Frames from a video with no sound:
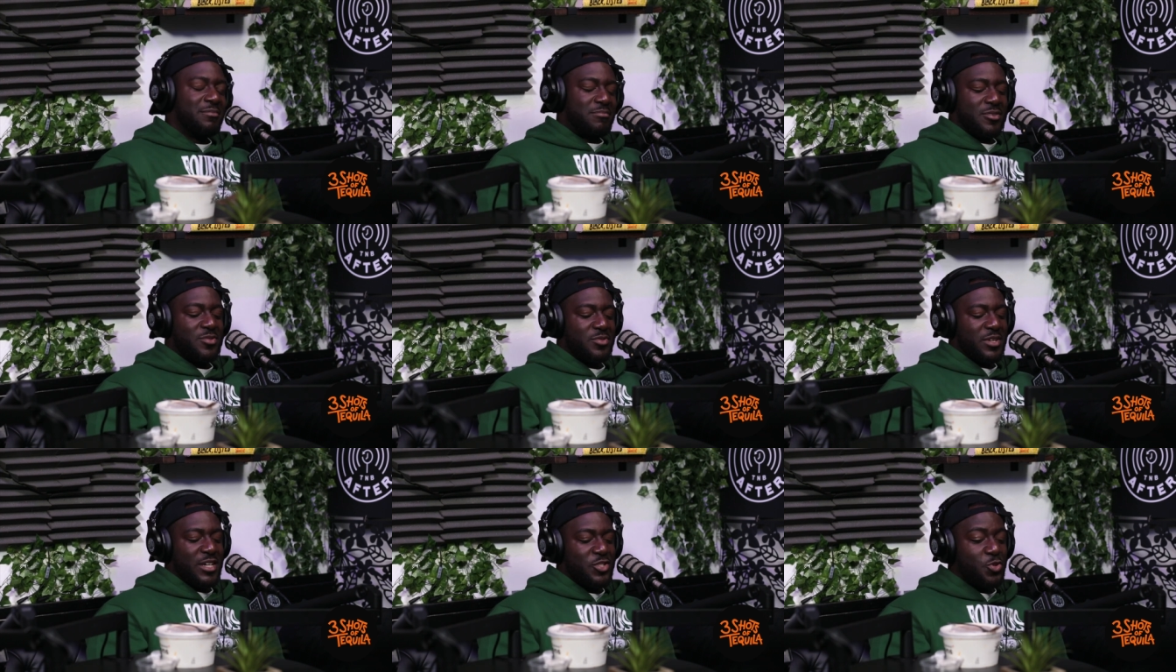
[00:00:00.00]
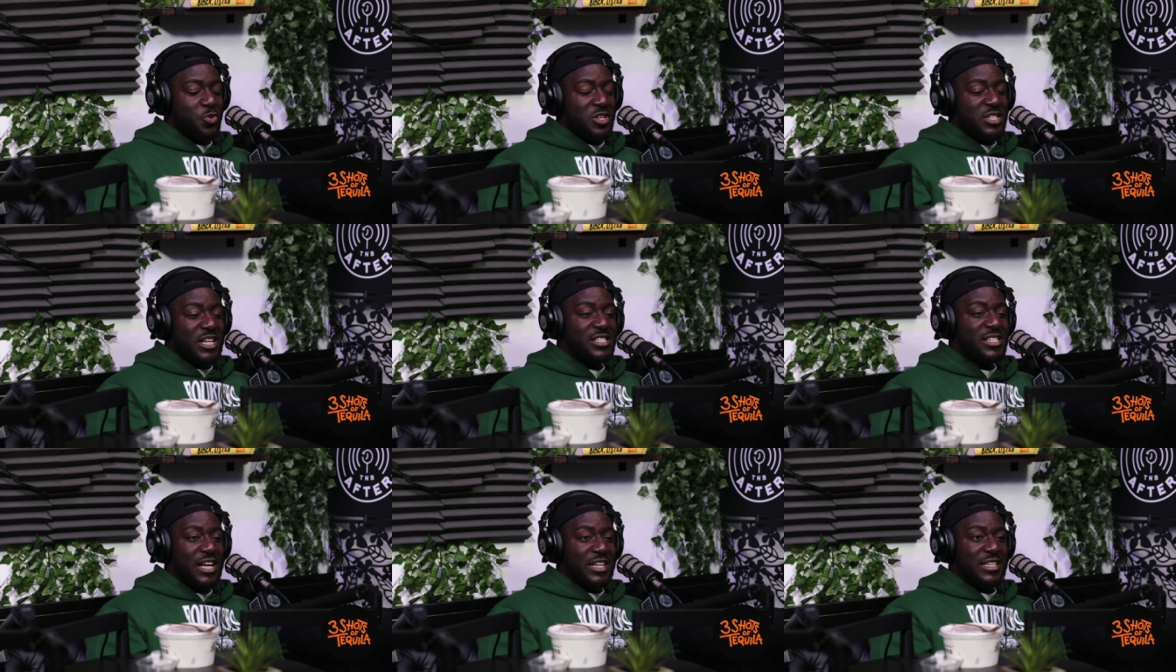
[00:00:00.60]
Bro, as soon as I
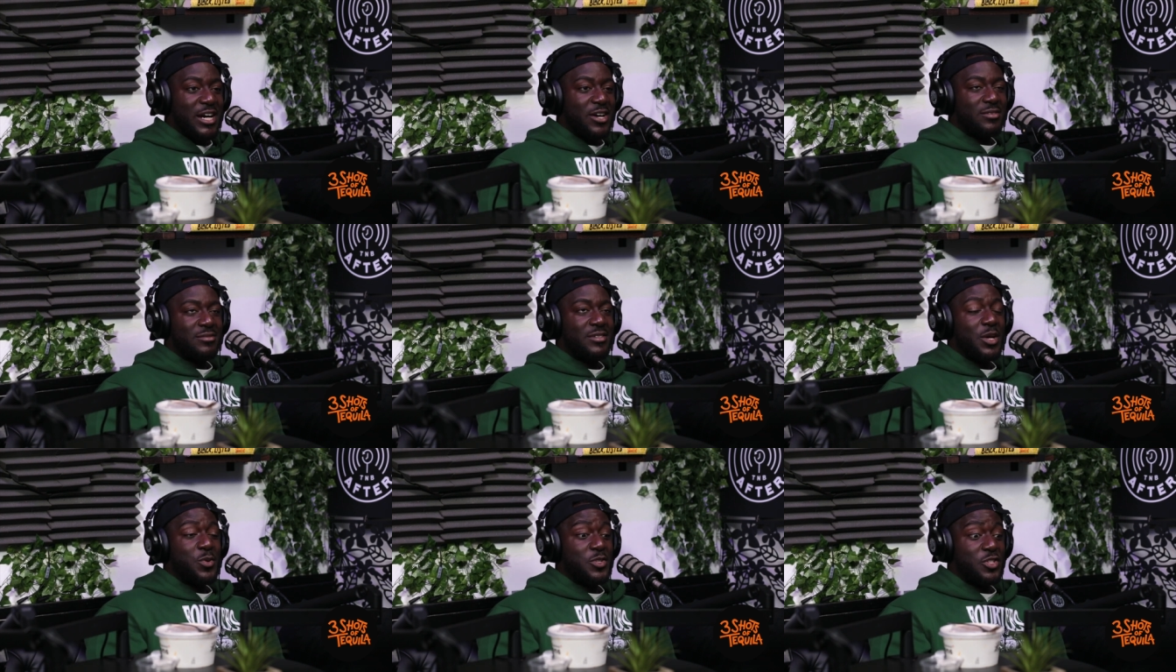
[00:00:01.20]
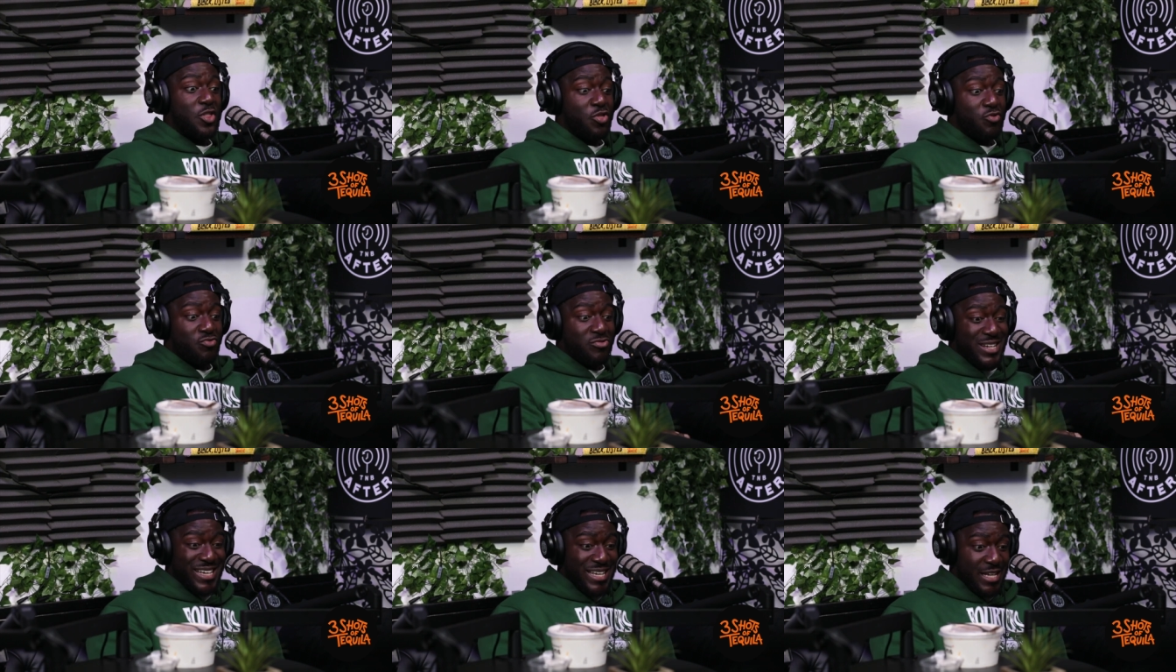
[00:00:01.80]
sat down, there was
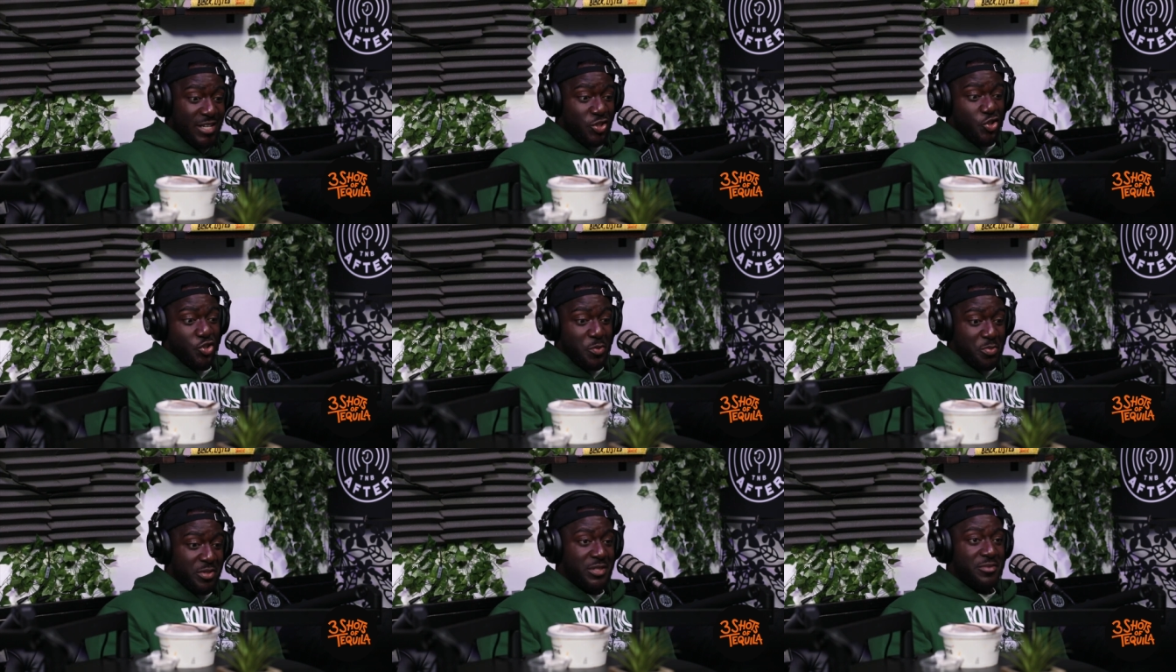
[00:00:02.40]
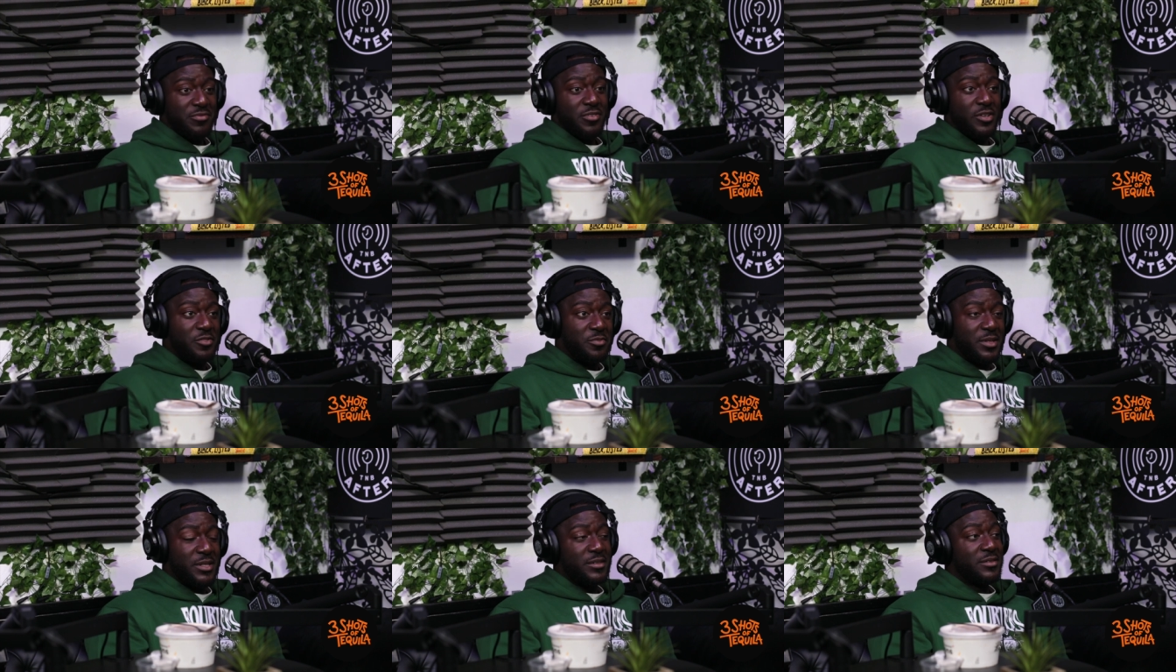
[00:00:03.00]
three strippers in front
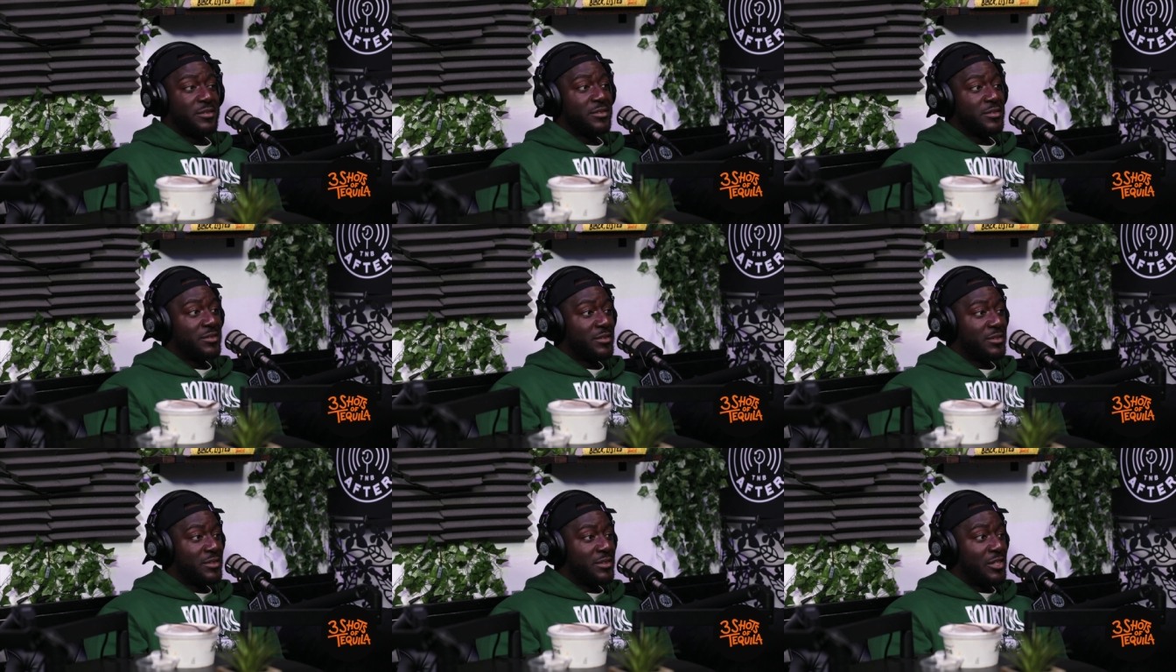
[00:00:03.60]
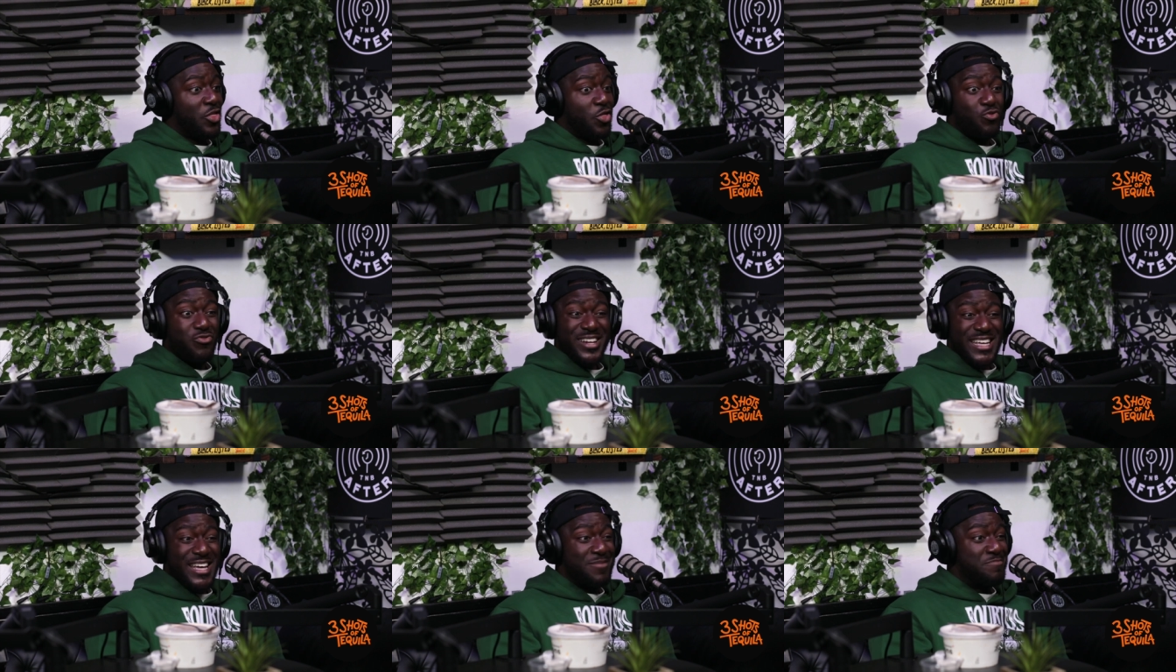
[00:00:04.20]
of me.
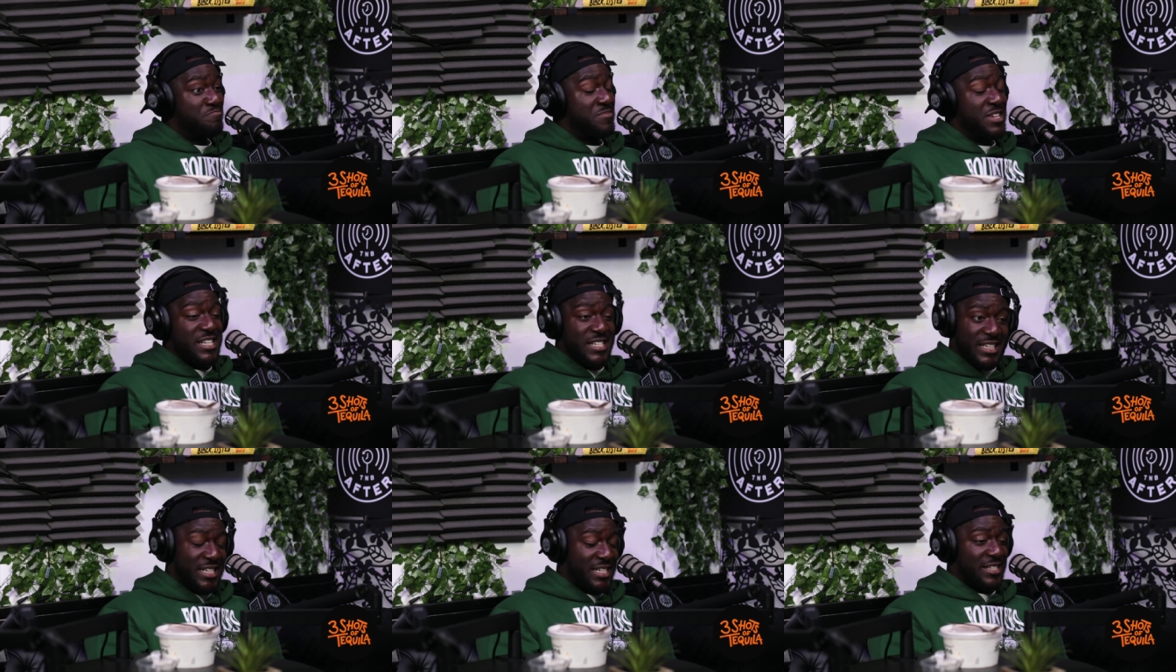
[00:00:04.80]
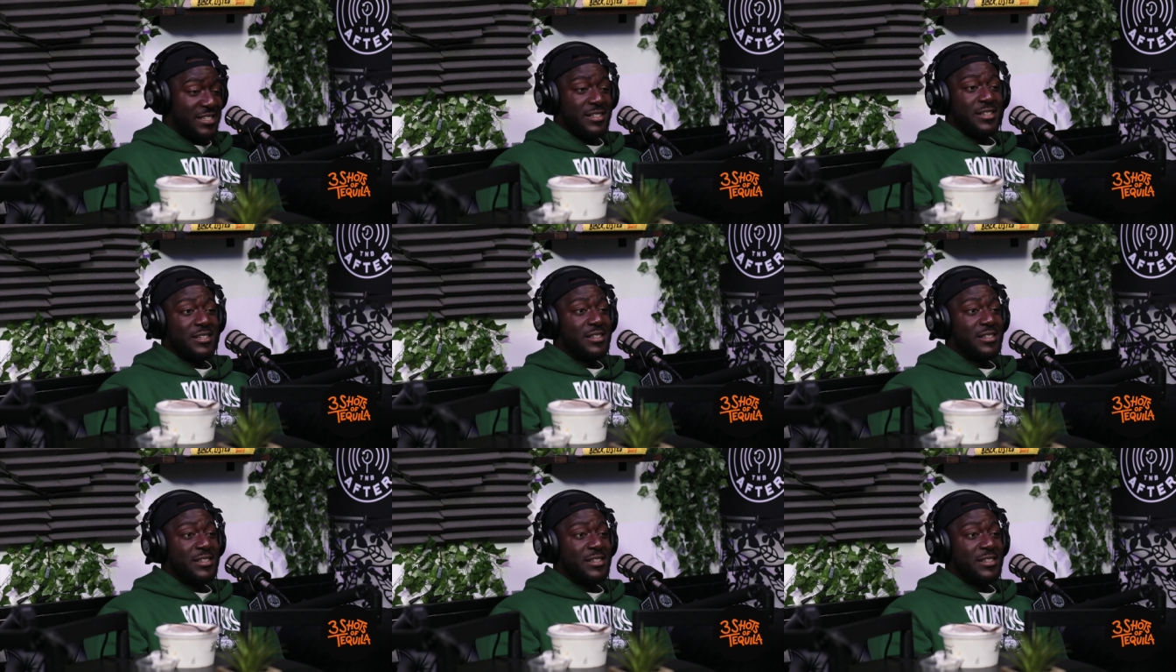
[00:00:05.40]
Three immediately.